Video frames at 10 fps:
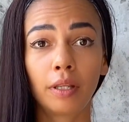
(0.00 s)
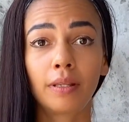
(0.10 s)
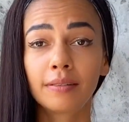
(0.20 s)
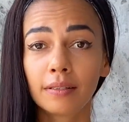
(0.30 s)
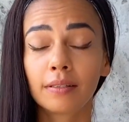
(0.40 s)

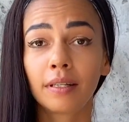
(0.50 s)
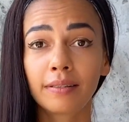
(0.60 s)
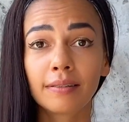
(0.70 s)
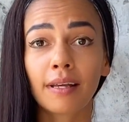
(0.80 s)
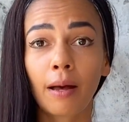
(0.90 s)
This
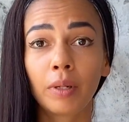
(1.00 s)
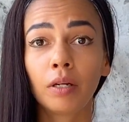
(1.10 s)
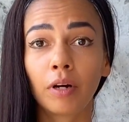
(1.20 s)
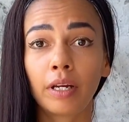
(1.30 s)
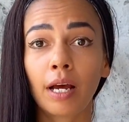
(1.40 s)
is happening
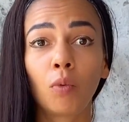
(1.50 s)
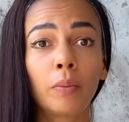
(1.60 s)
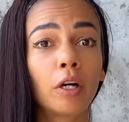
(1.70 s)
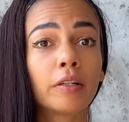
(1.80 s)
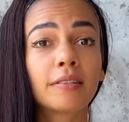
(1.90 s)
right now.
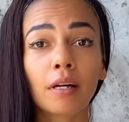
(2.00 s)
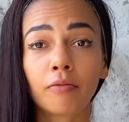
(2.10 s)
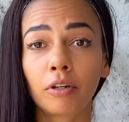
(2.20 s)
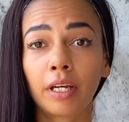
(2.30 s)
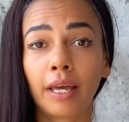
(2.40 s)
Women are
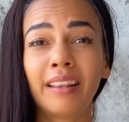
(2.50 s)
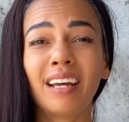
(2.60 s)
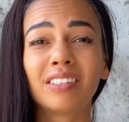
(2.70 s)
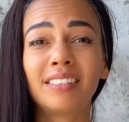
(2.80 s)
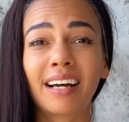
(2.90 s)
suffering and they
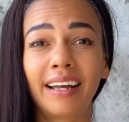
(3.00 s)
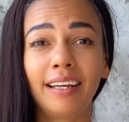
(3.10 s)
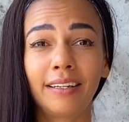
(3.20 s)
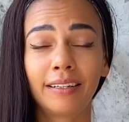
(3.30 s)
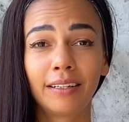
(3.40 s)
are dying
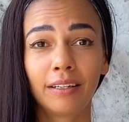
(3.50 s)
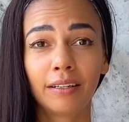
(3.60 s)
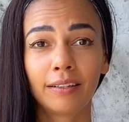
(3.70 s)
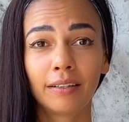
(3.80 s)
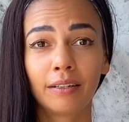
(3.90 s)

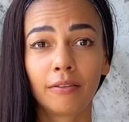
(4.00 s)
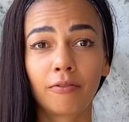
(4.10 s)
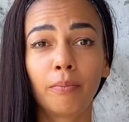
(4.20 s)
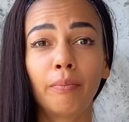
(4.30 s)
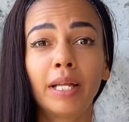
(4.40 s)

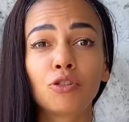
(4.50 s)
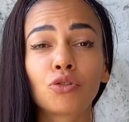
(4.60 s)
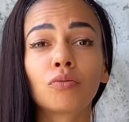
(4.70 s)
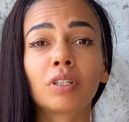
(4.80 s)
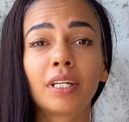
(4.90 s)
from
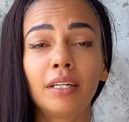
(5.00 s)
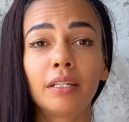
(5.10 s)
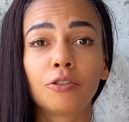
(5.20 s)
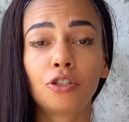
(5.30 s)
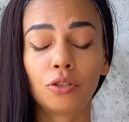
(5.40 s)
menstrual related
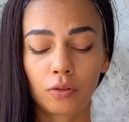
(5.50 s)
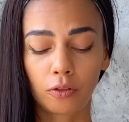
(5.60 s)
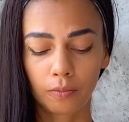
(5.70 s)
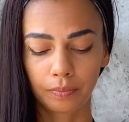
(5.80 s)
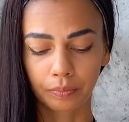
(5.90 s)
issues.